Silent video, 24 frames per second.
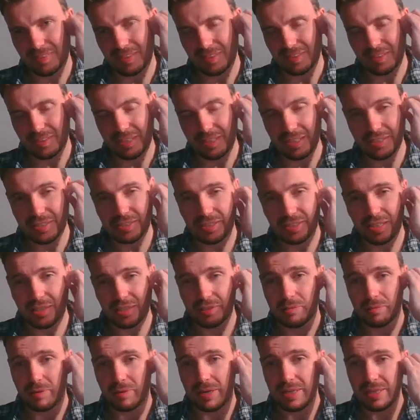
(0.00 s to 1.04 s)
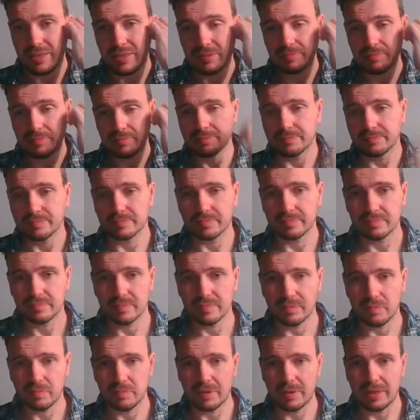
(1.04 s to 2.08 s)
There is another way,
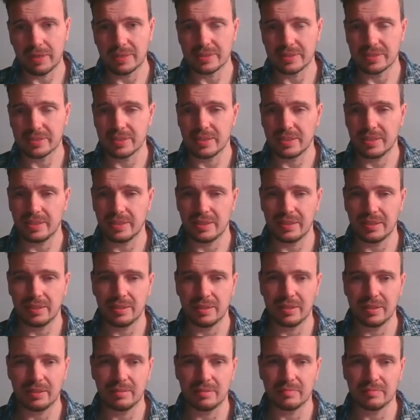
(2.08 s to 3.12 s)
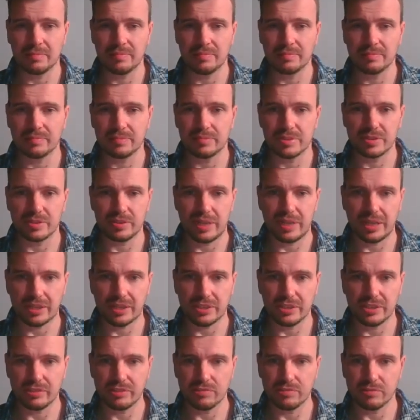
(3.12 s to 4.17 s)
but to
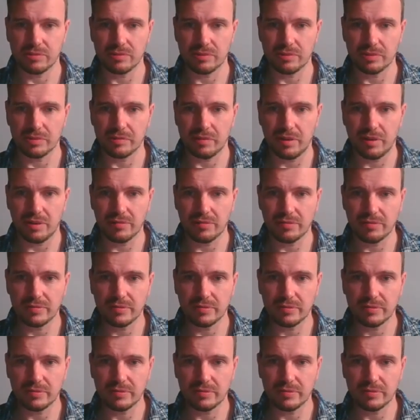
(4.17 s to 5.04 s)
actually draw the graph,